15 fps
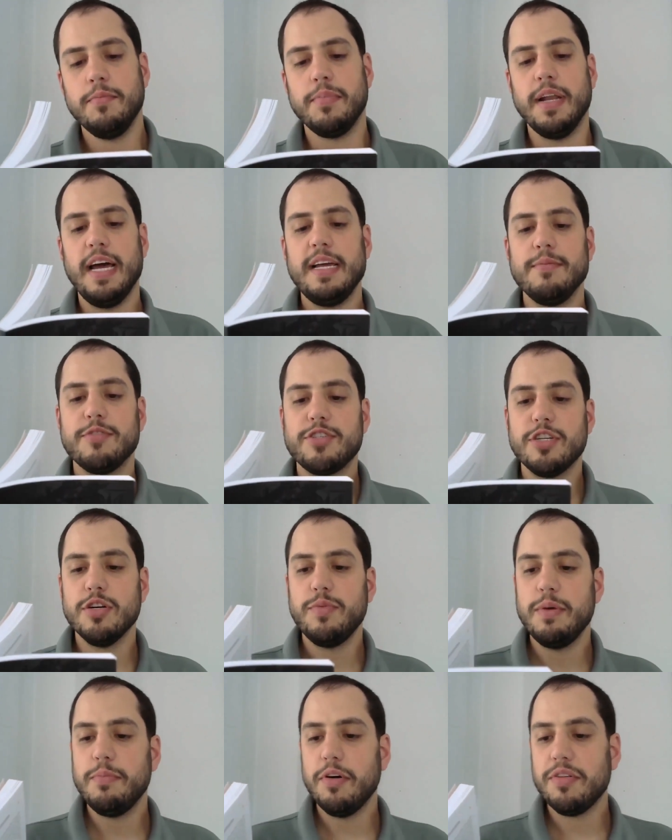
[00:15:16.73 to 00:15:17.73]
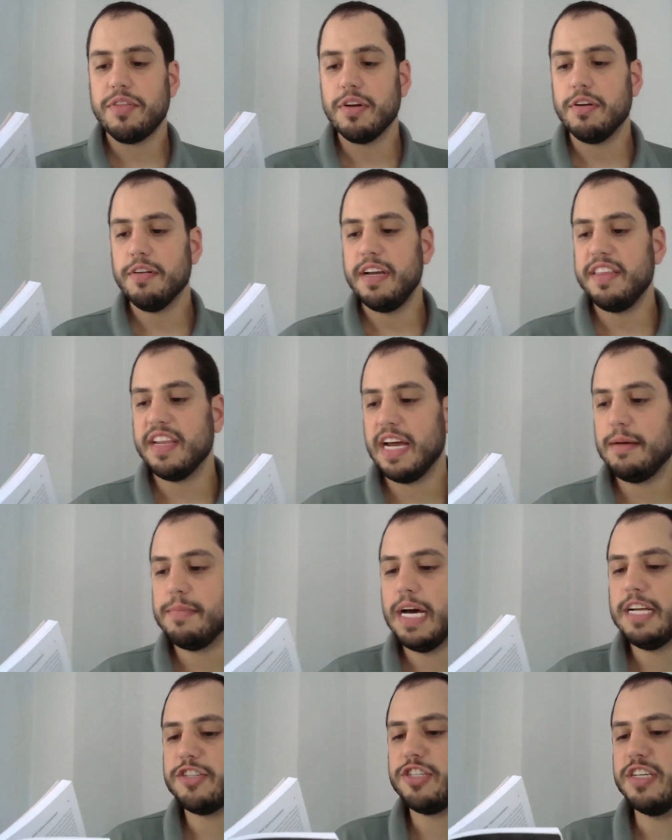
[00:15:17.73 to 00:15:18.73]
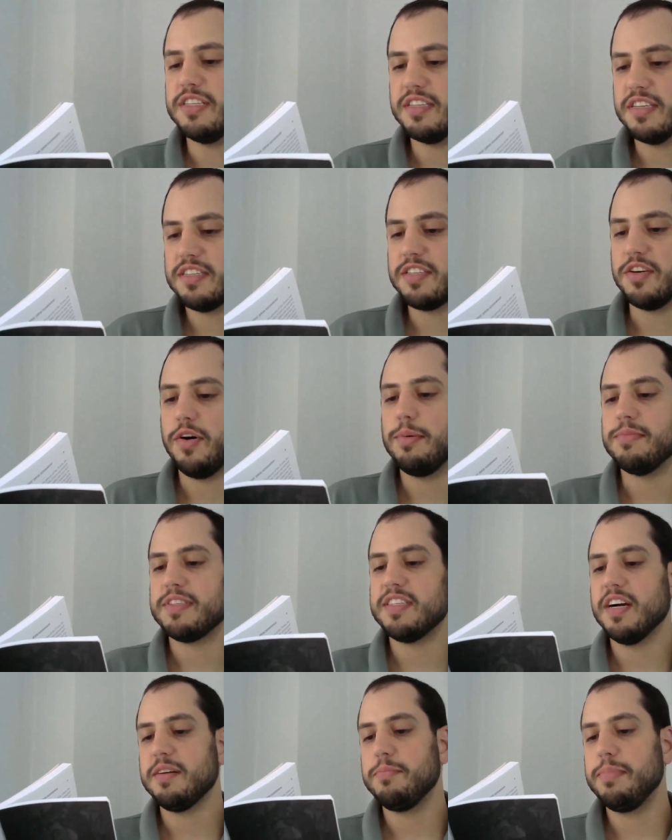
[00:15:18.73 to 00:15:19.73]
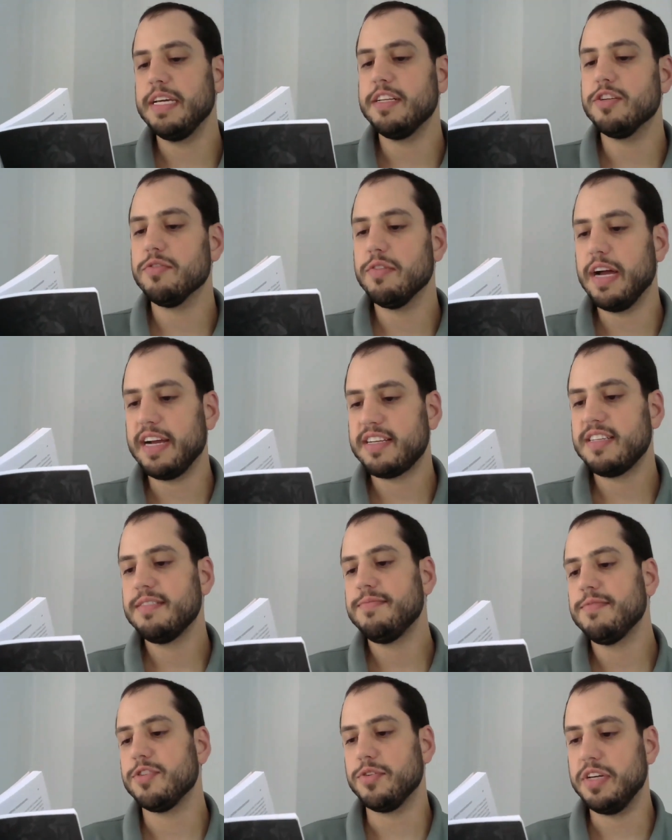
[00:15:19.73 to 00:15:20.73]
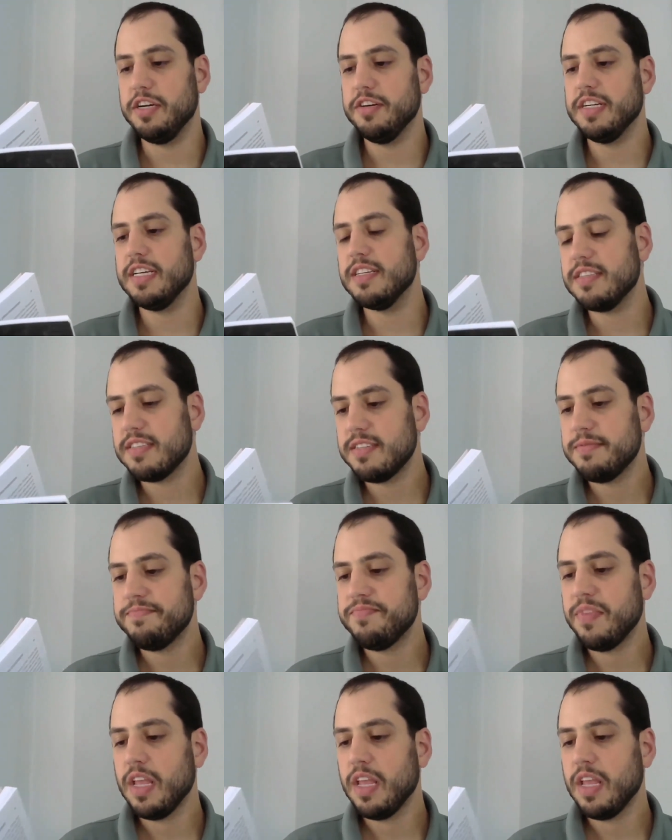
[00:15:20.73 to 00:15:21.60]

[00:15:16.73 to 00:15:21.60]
But I am sure we both agree that I'm not Jesus, so I'm stuck being direct. So here it is.